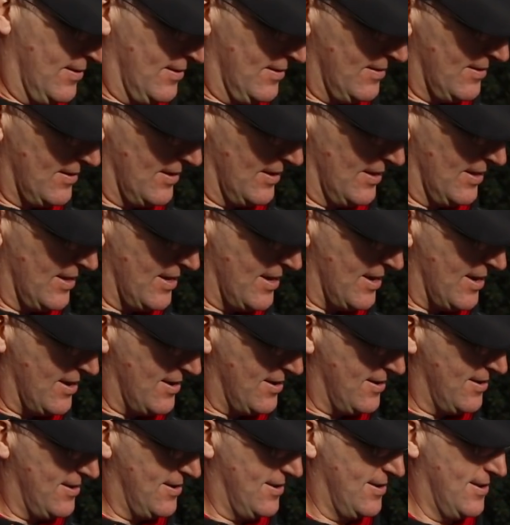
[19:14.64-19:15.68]
Look at that.
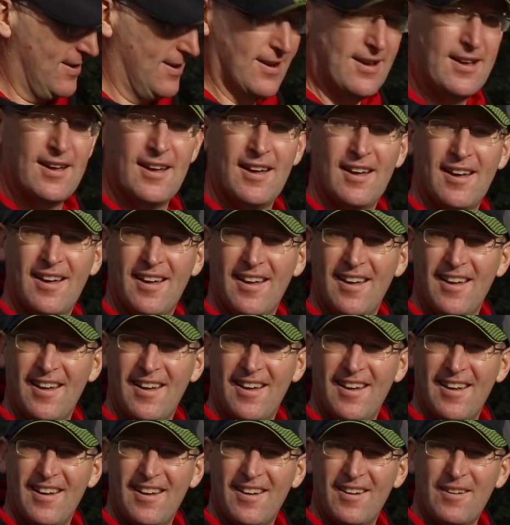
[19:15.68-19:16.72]

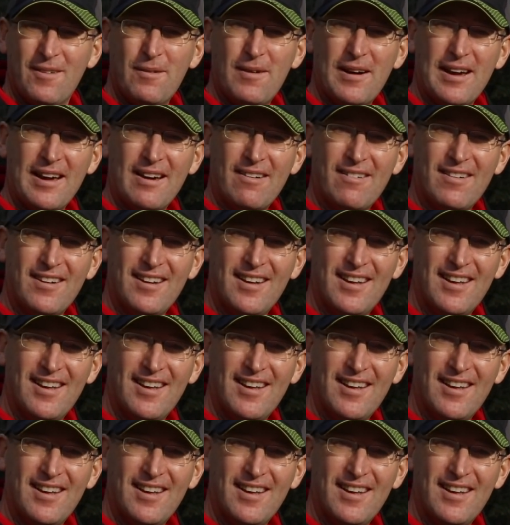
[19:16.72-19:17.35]
Wow.